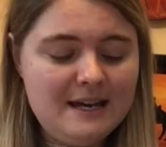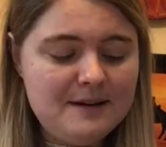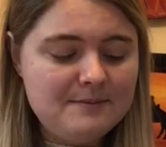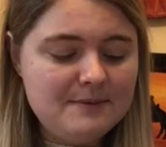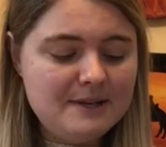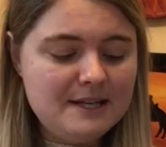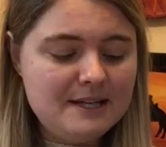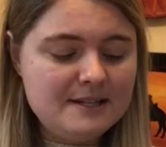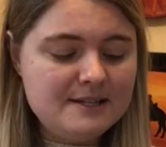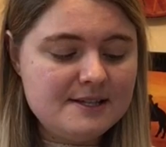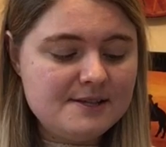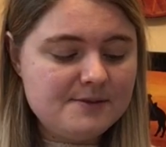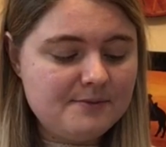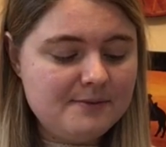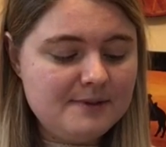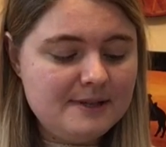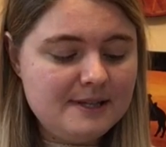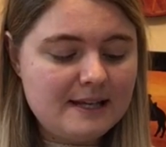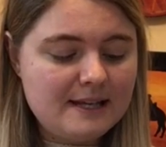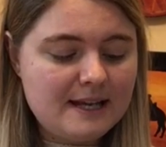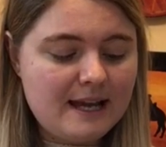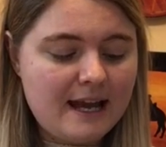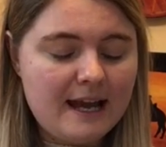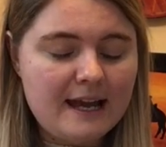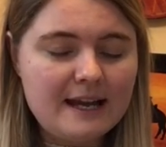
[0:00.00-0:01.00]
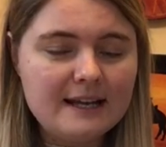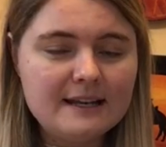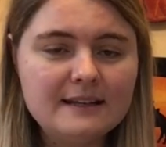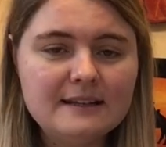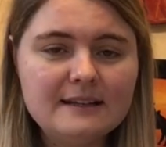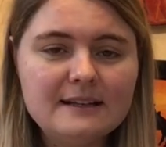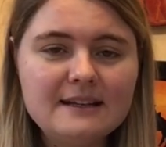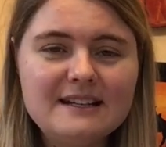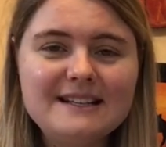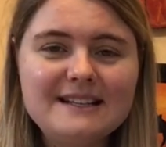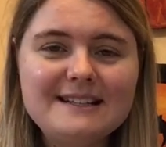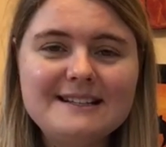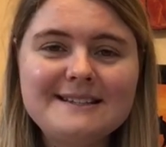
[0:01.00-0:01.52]
is we can
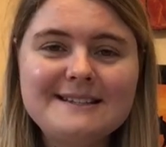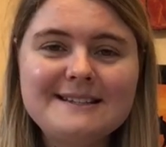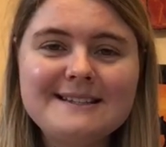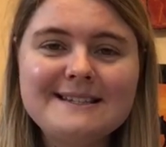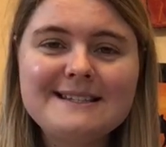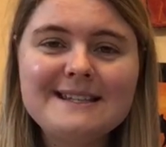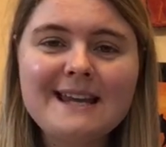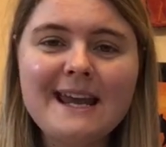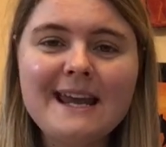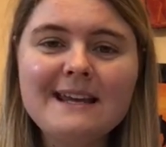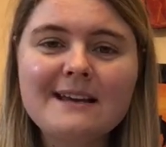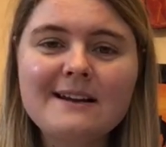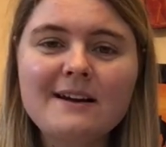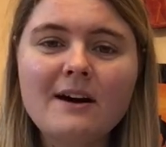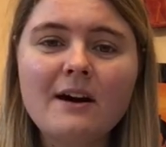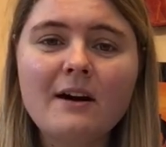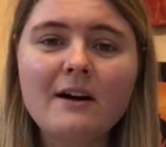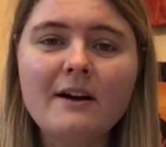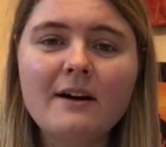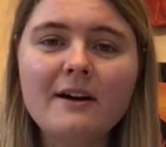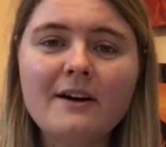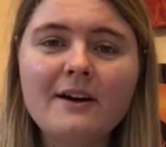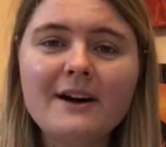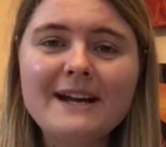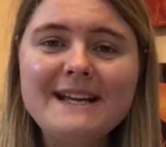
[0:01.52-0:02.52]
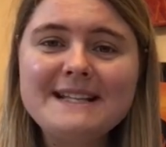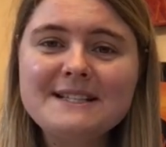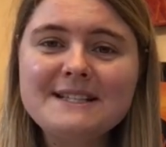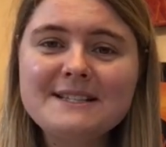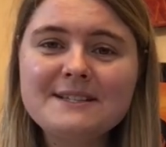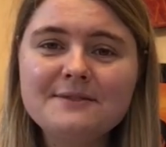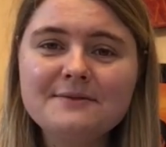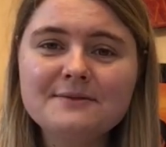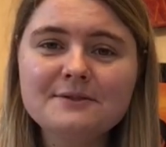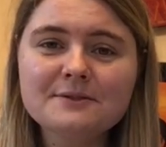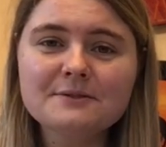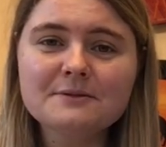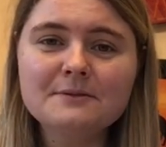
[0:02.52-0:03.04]
take our
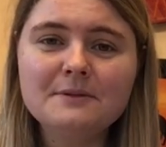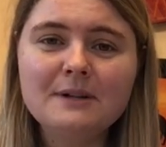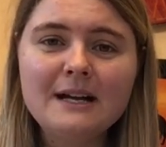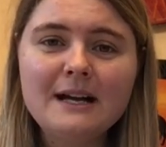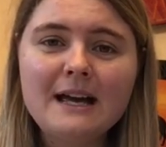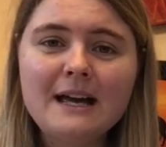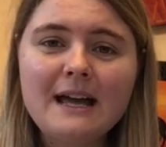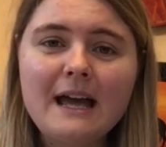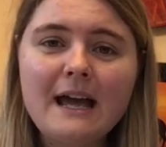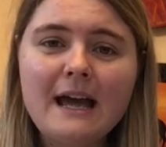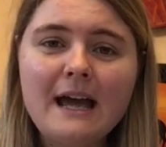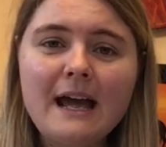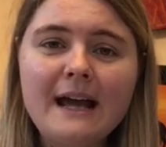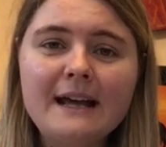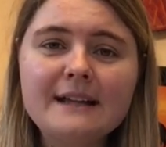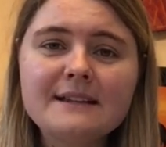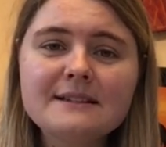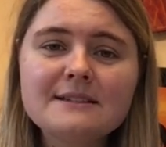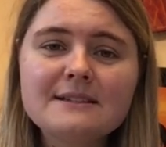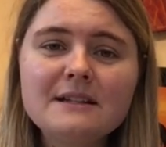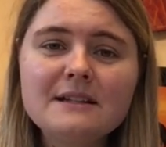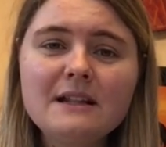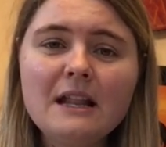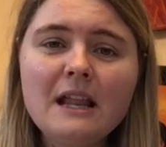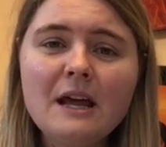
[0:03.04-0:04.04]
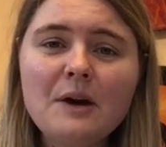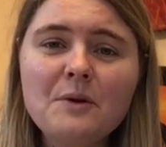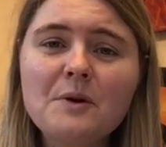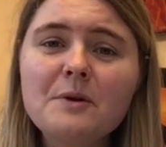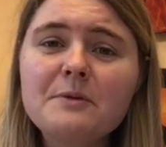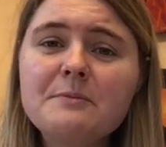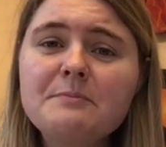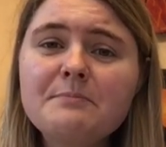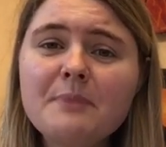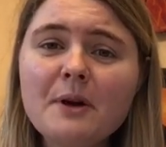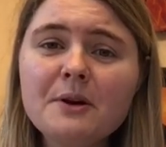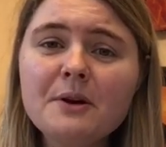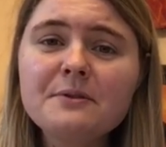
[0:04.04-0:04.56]
interval and lower
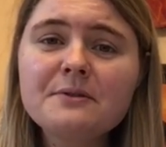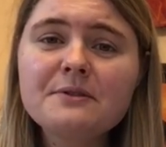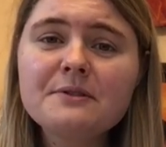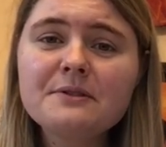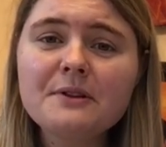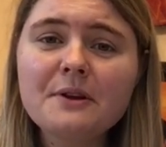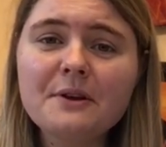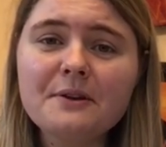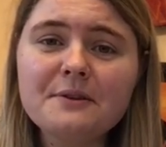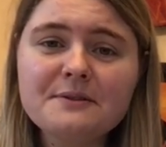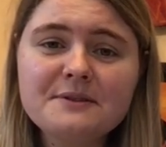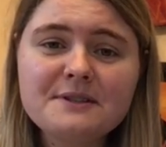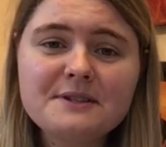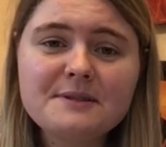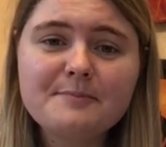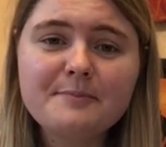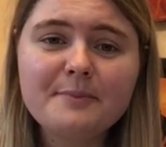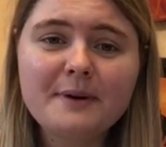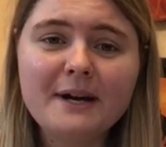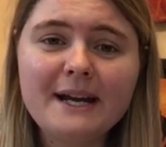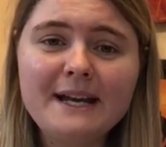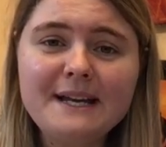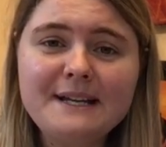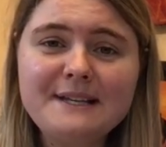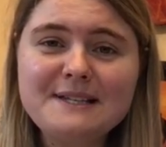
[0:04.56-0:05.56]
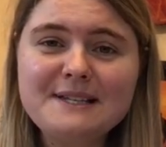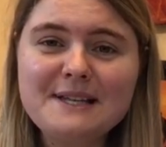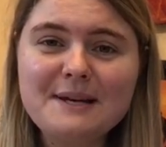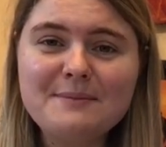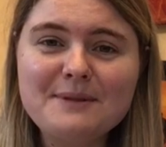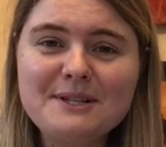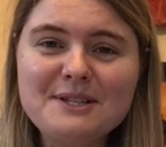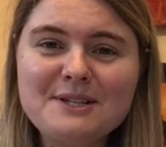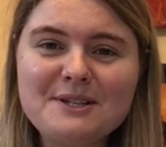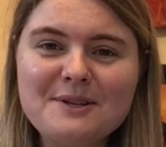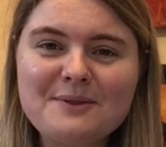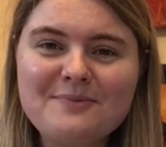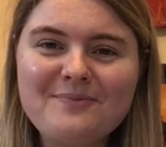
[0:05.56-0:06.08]
both notes by a
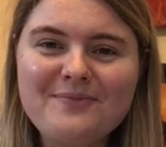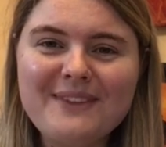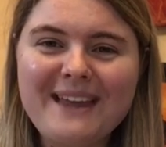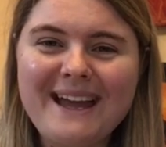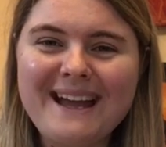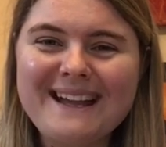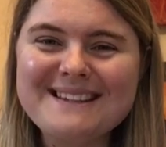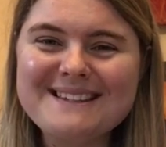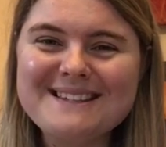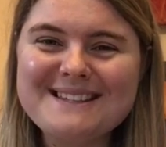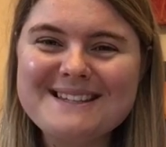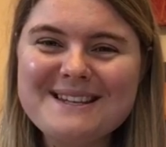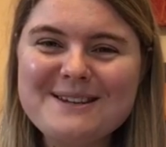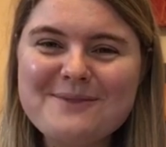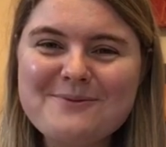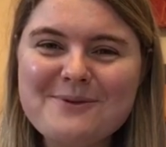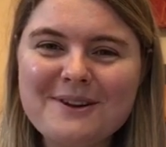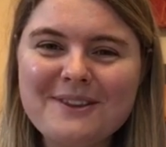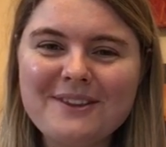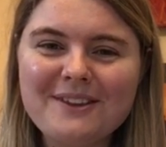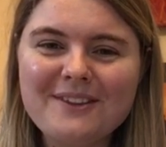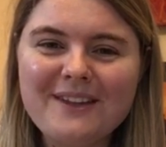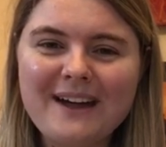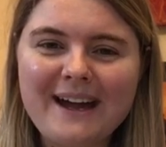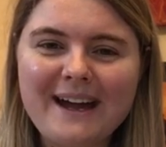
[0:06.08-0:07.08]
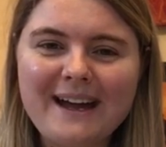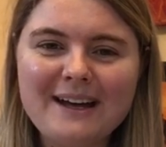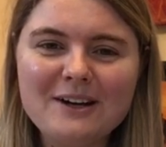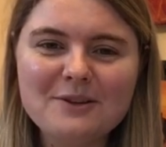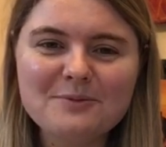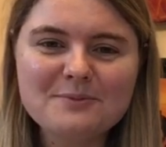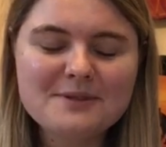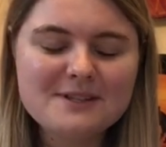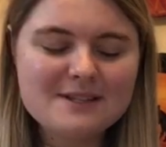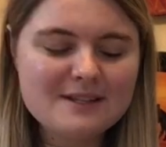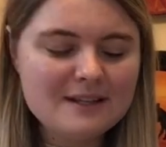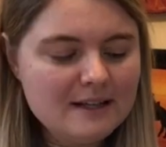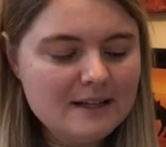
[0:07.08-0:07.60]
semitone and see whether that
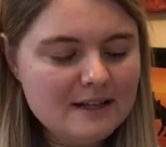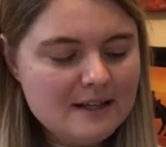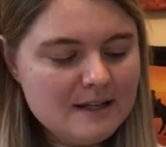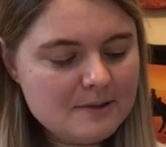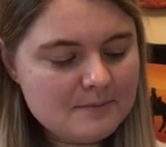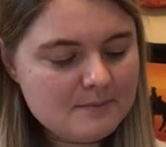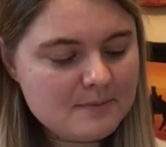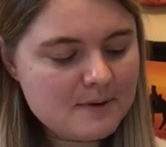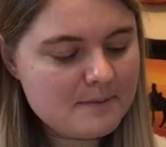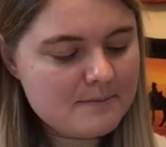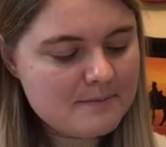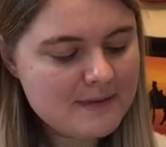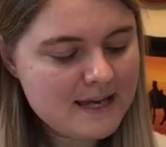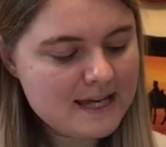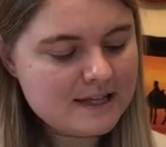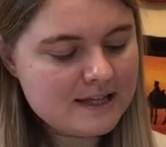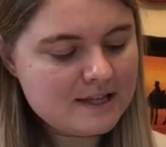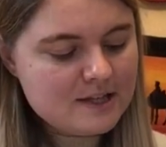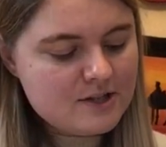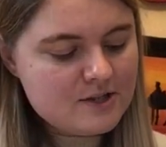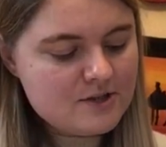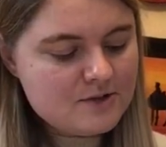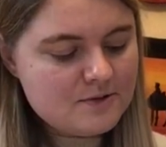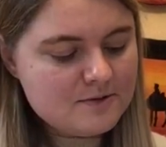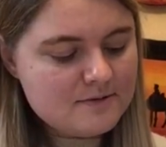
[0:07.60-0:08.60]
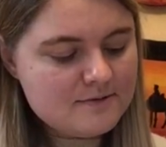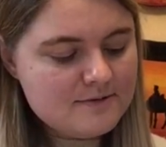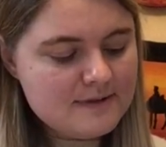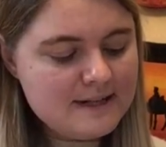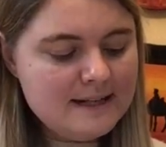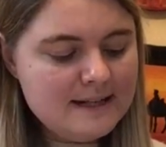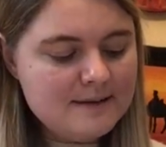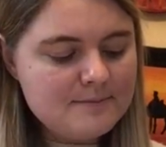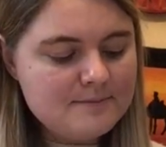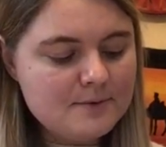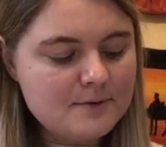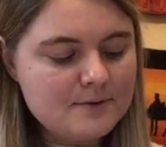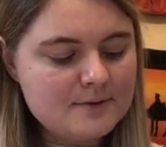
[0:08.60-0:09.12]
helps. But making sure, really
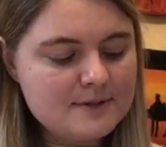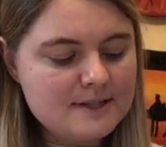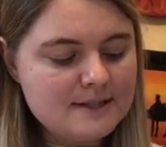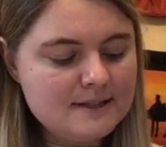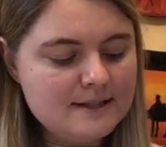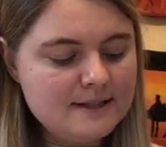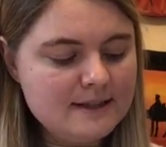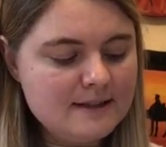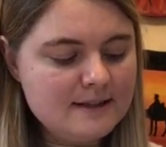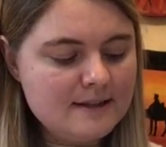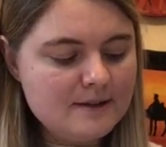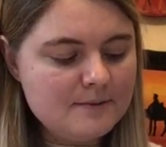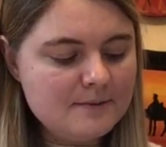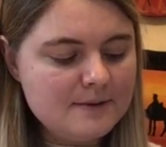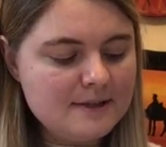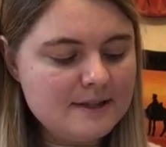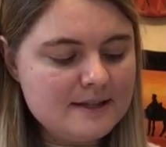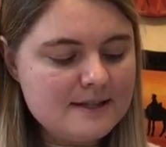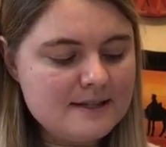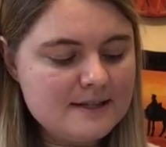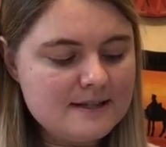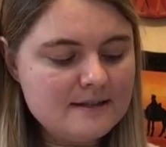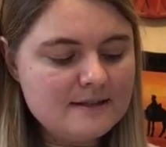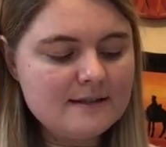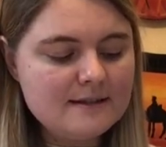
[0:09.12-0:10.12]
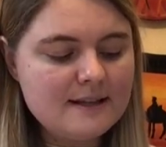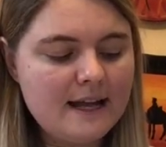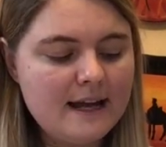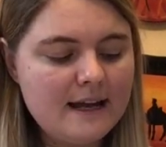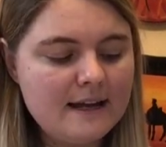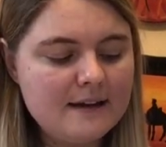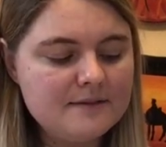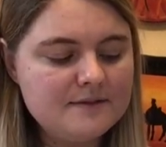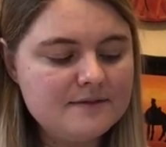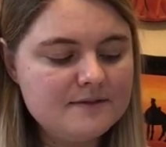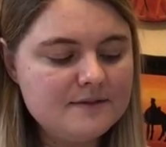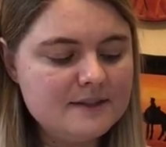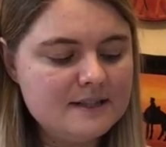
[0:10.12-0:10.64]
importantly, that we still
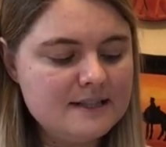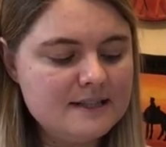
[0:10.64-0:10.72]
have a